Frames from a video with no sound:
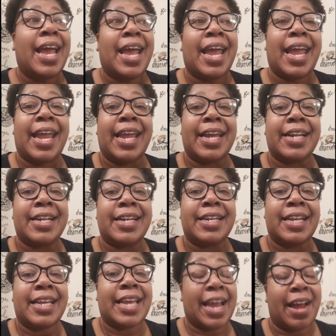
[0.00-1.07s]
And
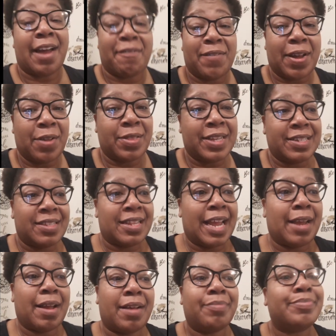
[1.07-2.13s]
yeah, I found this
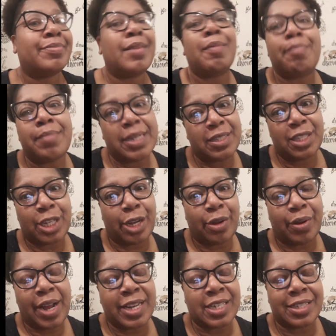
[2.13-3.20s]
like months
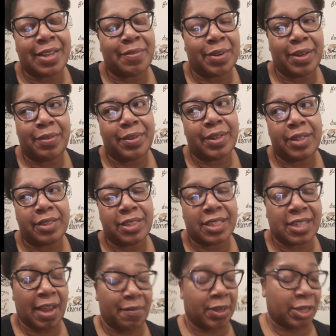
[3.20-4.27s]
ago. I just haven't
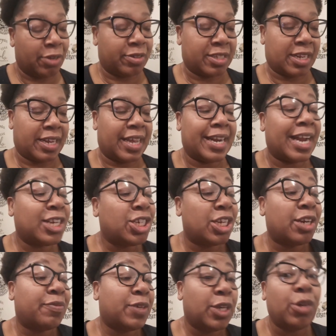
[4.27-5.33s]
used it. And I should
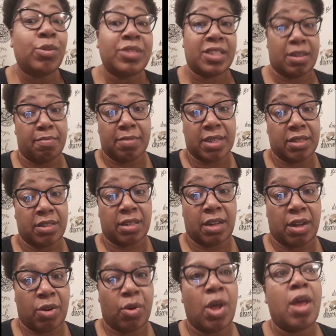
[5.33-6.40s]
have used it months
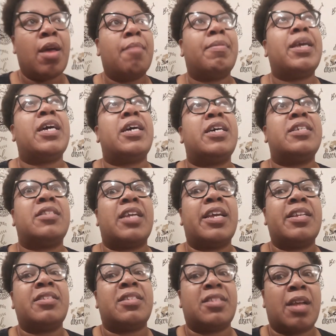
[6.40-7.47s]
ago because
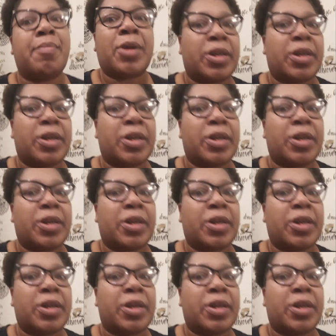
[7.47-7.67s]
it's summer